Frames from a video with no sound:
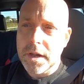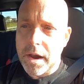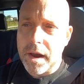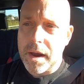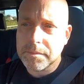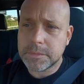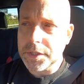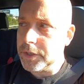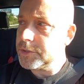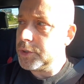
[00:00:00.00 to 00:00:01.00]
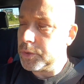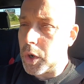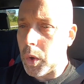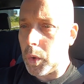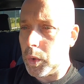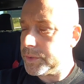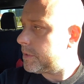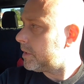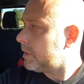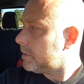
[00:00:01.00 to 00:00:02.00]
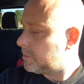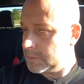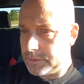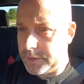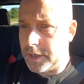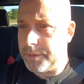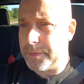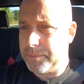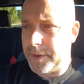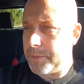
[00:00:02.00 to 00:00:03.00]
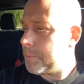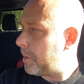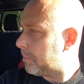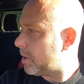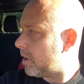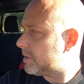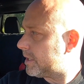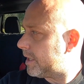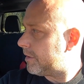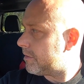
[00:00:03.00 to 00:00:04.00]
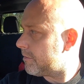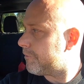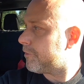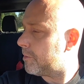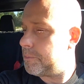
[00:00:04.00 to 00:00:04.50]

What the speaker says: a little too cold. We put plugs in it for